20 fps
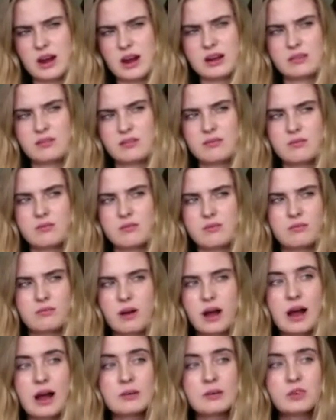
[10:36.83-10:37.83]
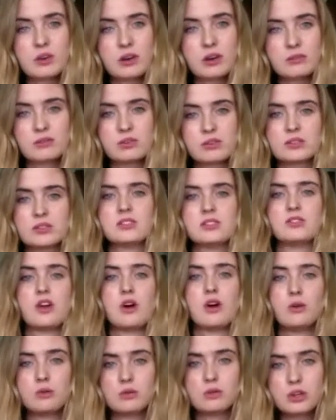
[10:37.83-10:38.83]
And I'm grateful to
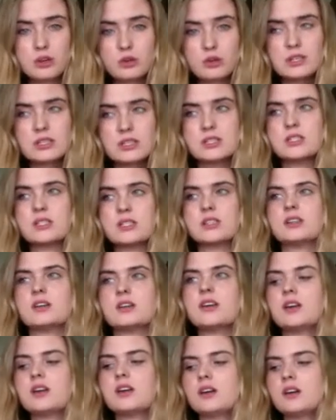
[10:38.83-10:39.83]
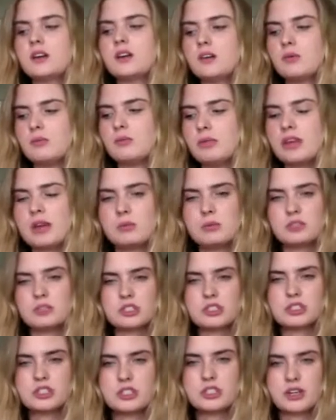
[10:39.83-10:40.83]
know you and to be
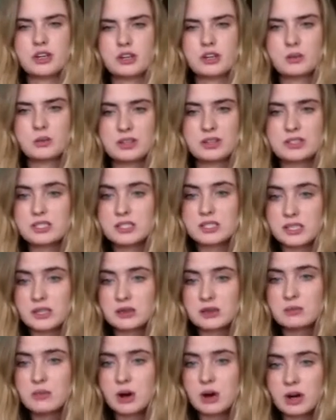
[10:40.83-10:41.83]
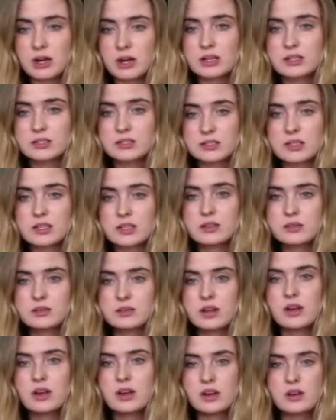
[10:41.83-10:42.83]
able to share you with teens,
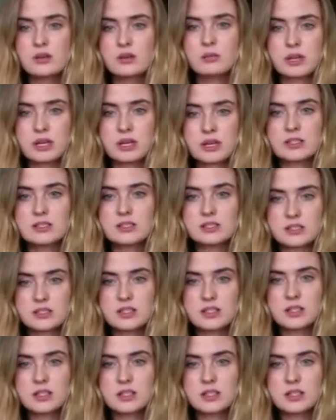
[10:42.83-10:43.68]
honestly, because